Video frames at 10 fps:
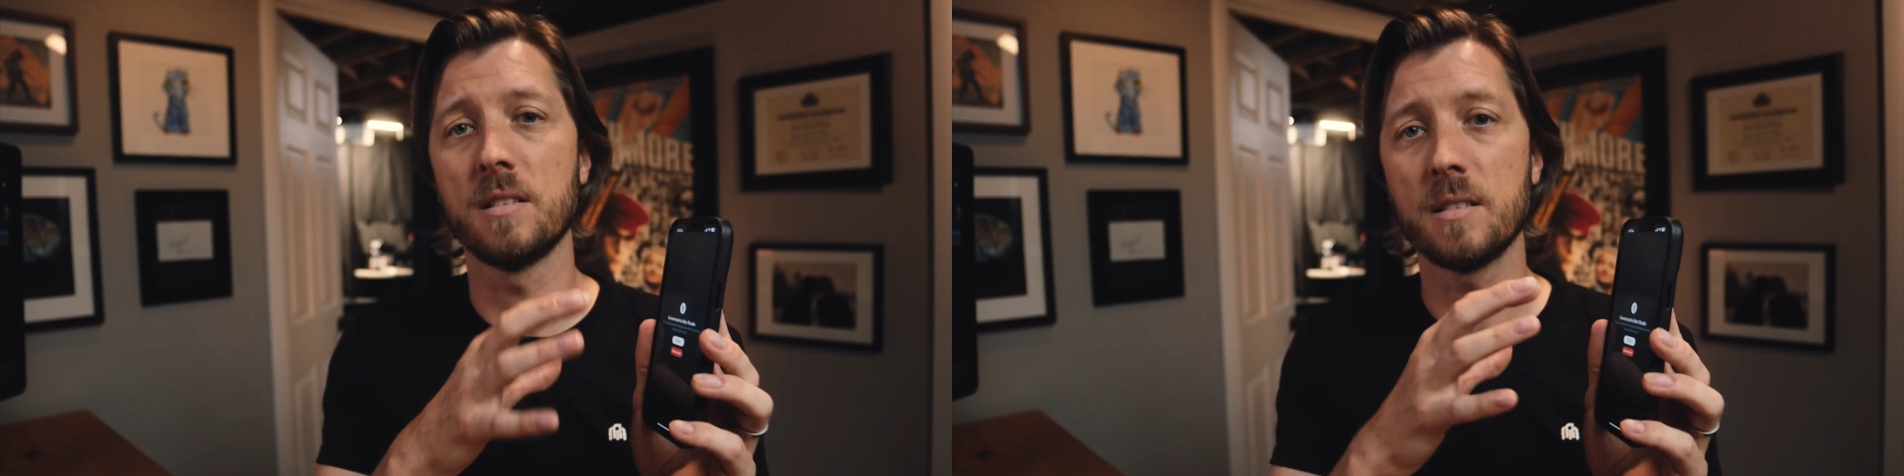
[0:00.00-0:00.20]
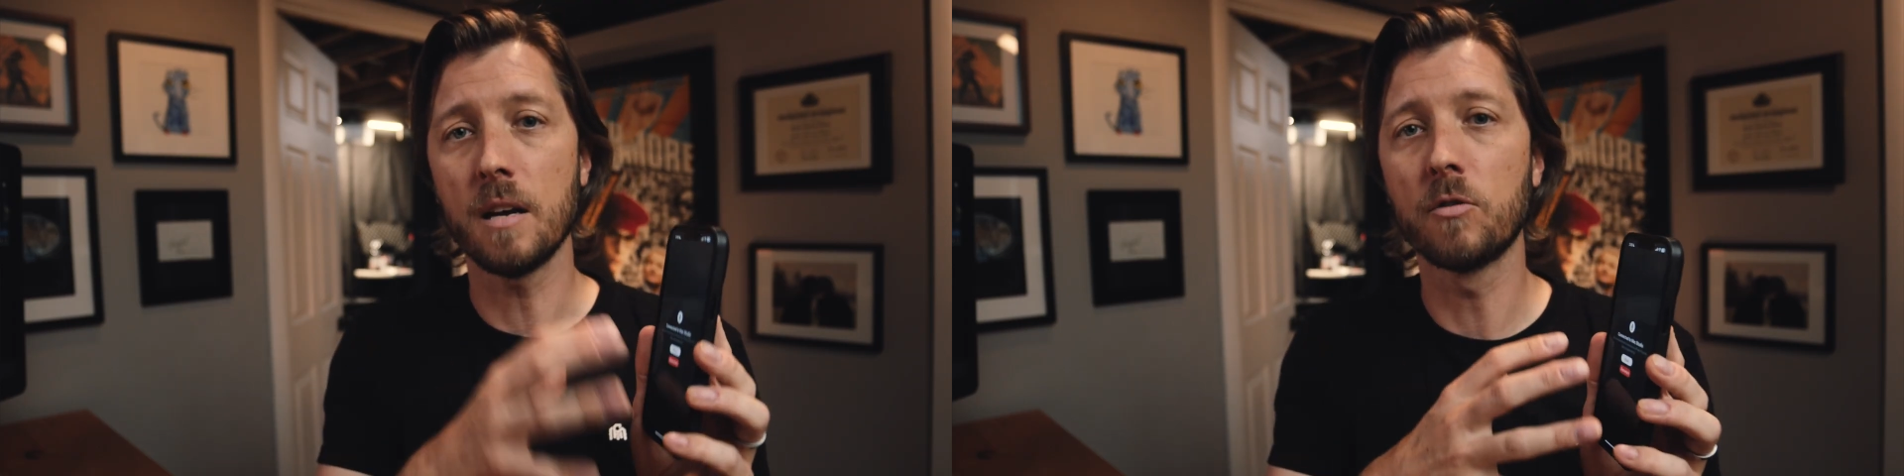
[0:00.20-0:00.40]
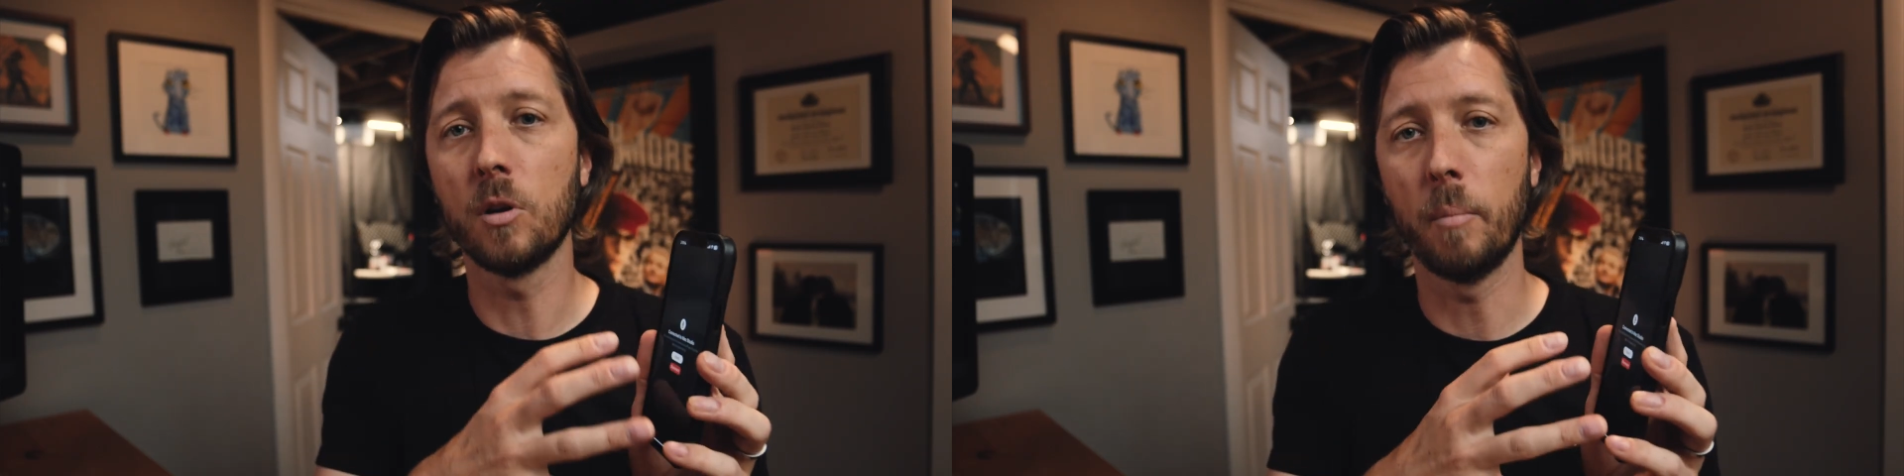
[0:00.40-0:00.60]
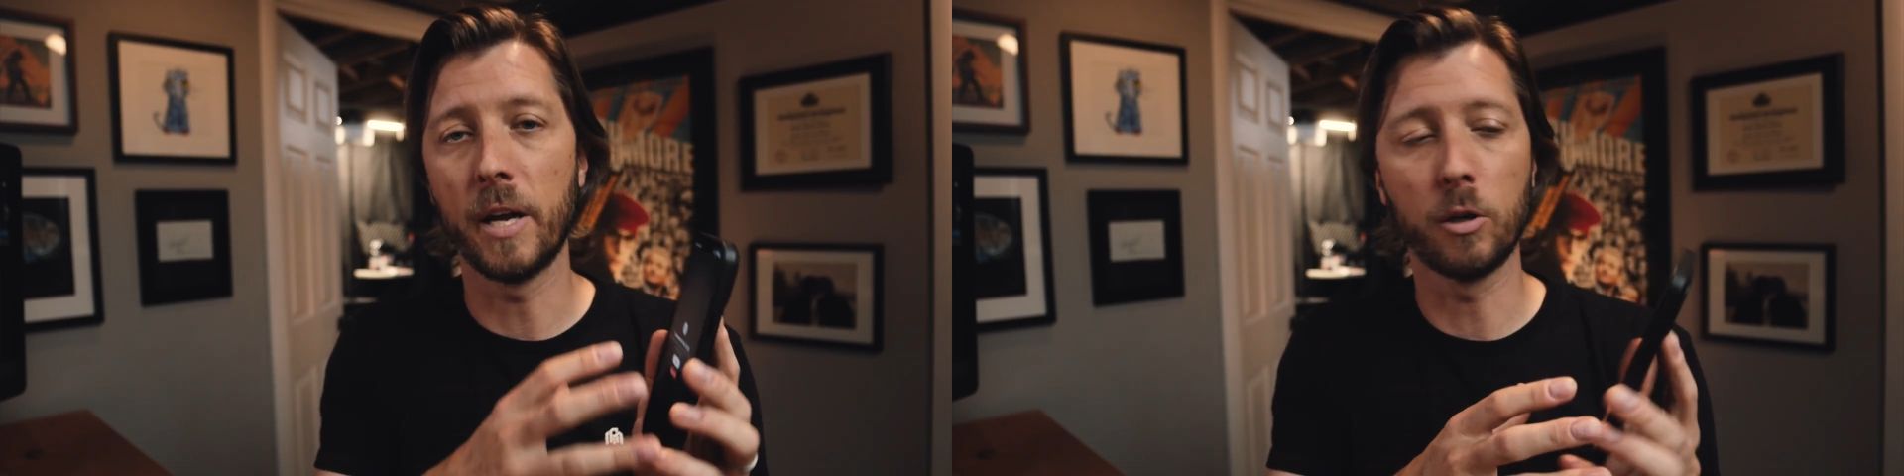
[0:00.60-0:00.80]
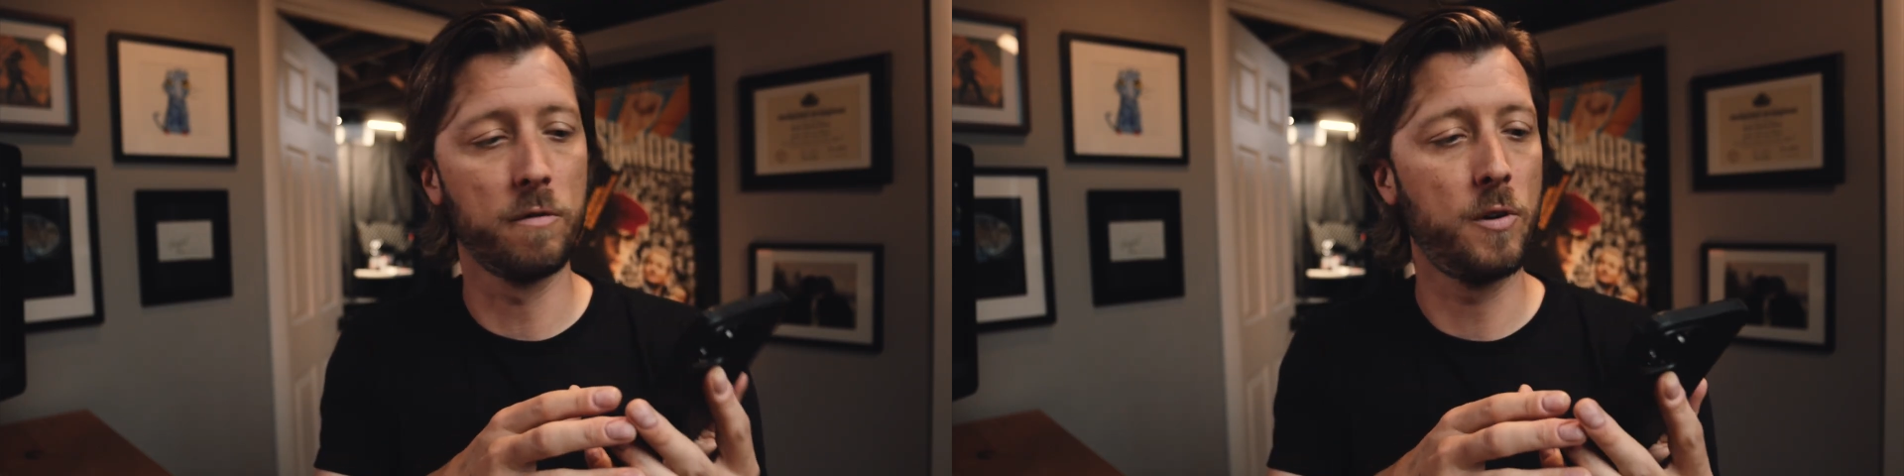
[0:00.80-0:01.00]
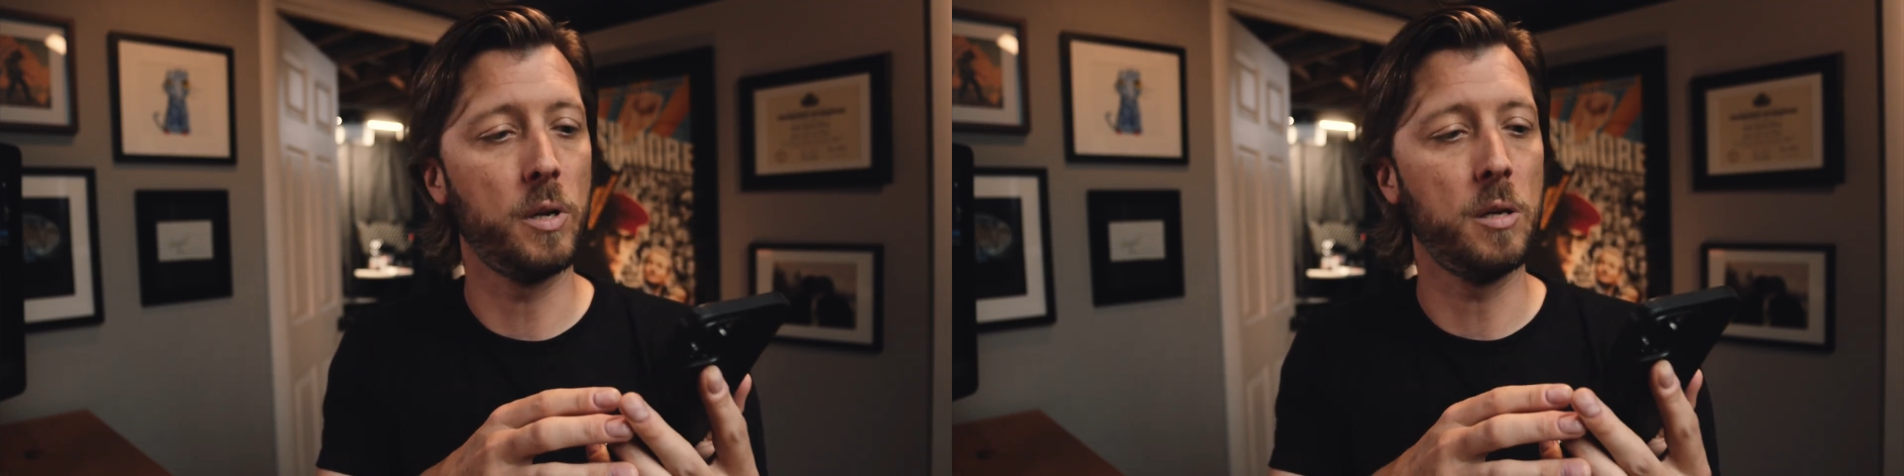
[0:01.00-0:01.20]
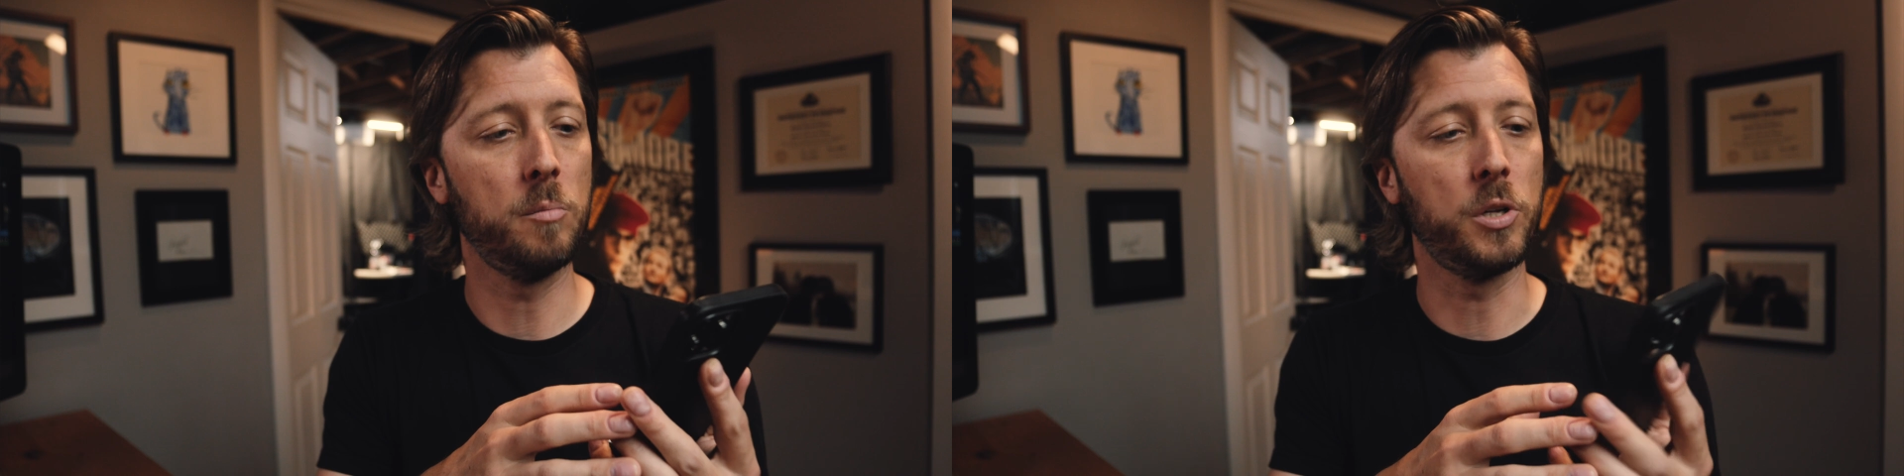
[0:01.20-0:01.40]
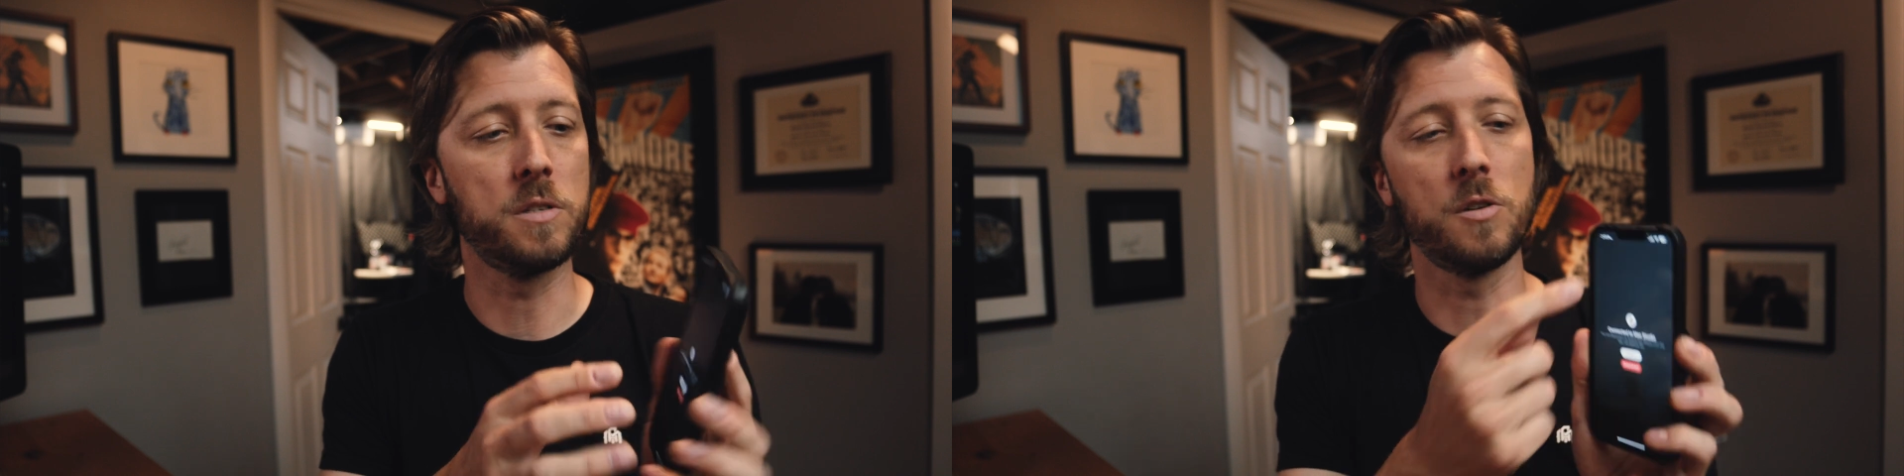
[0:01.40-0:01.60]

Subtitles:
several microphone inputs.